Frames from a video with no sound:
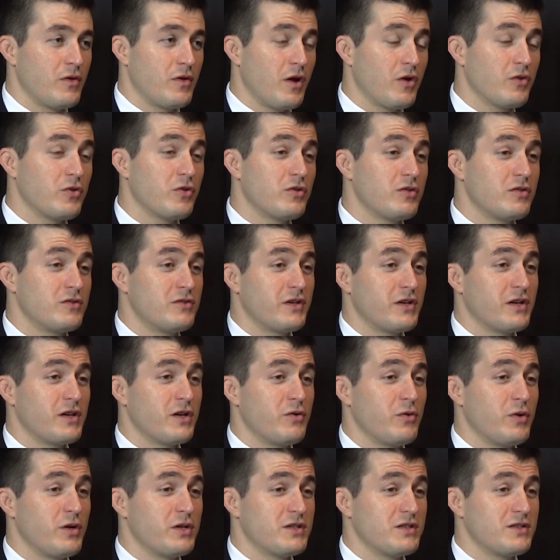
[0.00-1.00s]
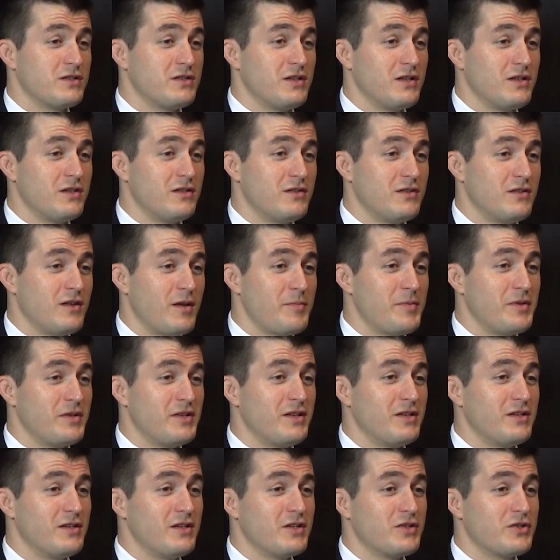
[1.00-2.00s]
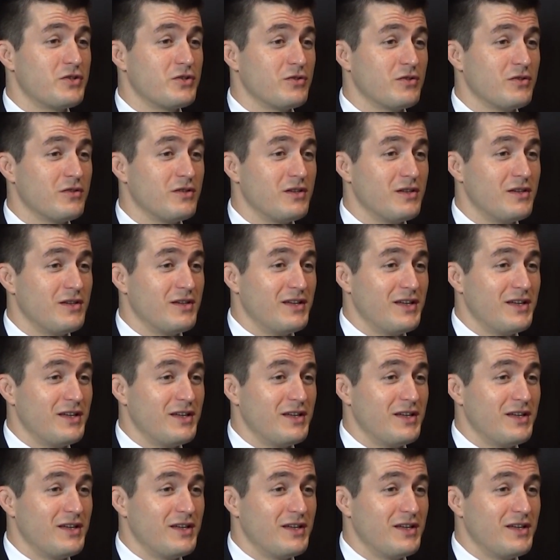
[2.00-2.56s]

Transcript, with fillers: Although the Drake equation did, I mean, the initial